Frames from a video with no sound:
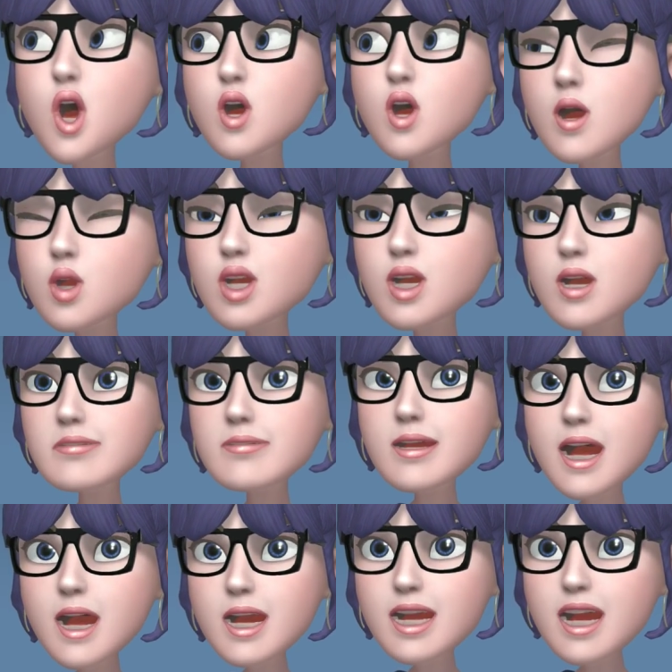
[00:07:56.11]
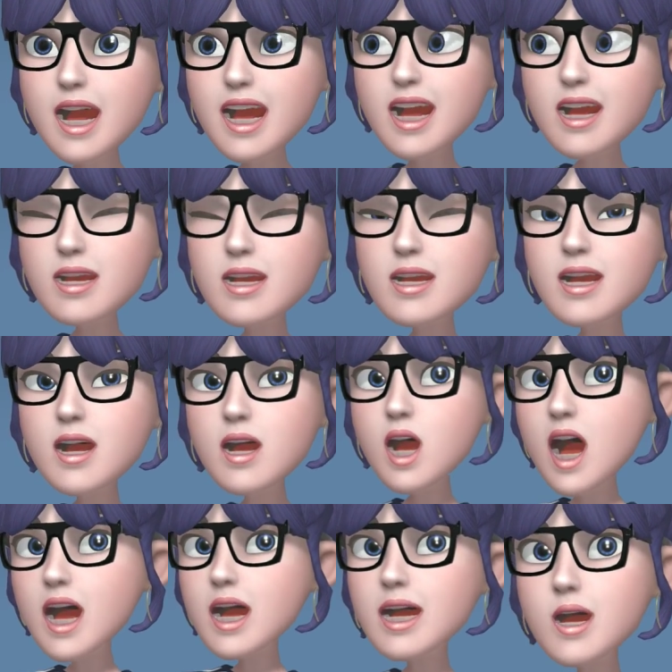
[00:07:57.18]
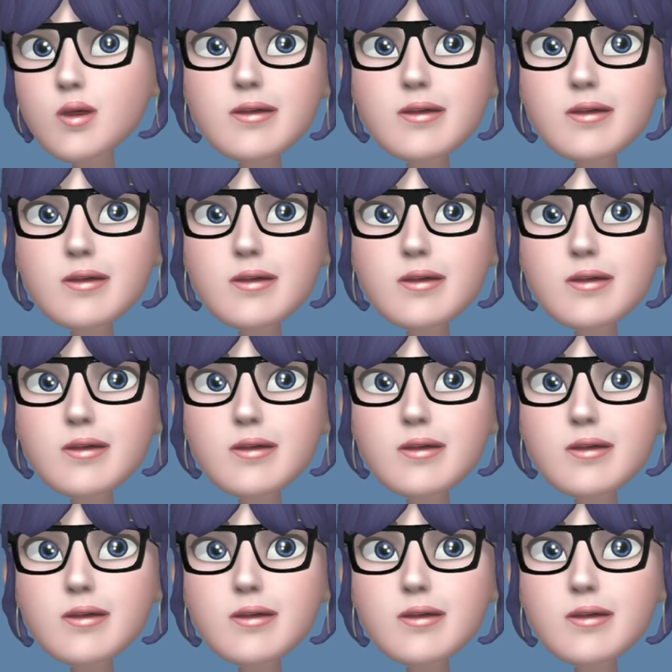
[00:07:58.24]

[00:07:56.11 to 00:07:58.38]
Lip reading: during them 6 days, I could deal